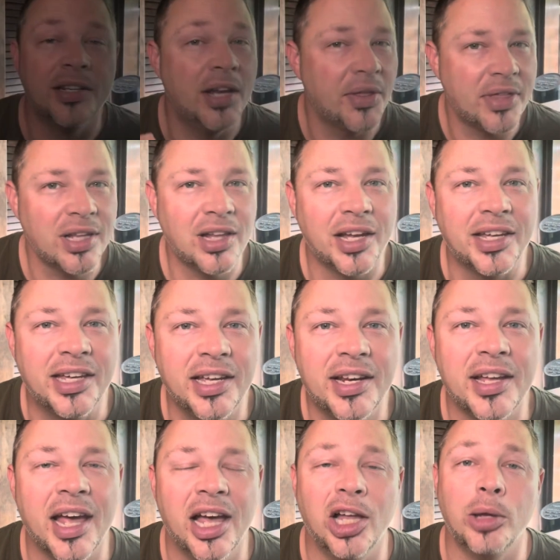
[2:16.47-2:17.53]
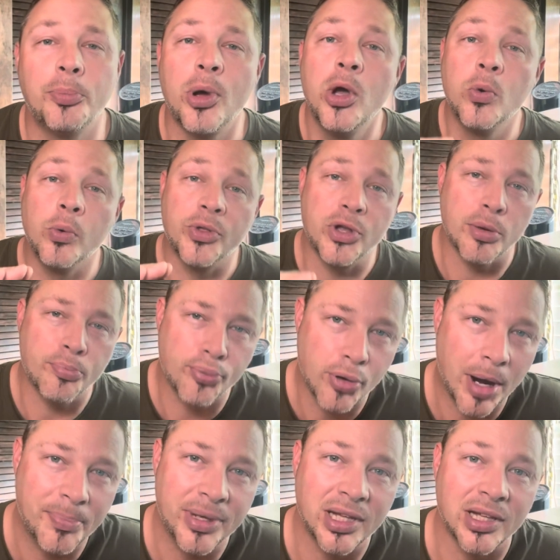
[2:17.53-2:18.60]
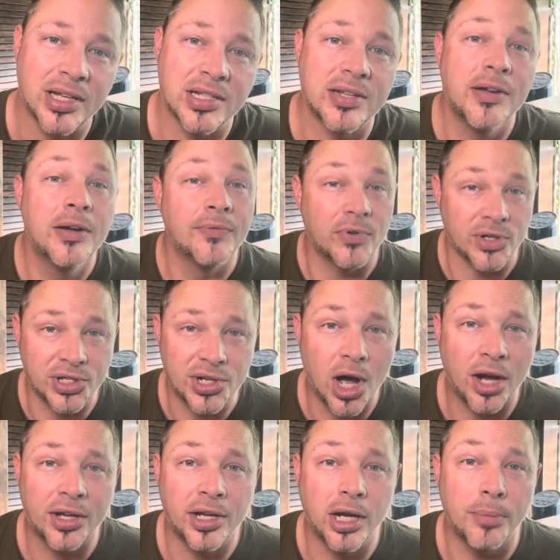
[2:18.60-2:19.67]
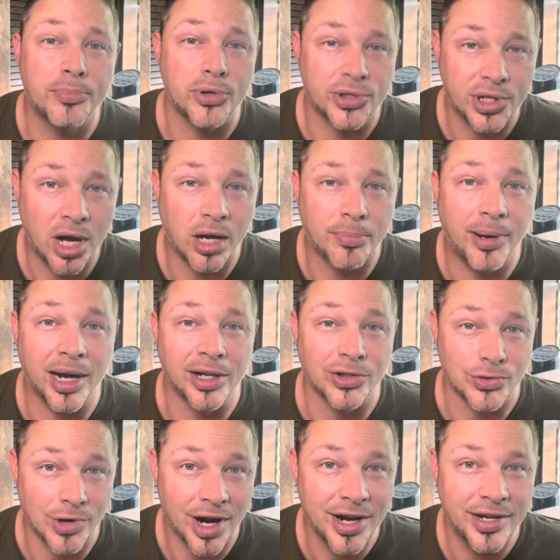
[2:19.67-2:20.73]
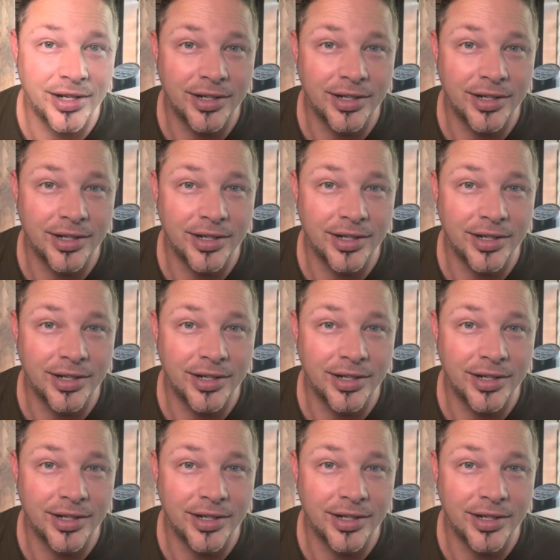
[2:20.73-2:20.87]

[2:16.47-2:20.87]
Nothing like getting help with your prepping list for stocking up your stockpiles, right?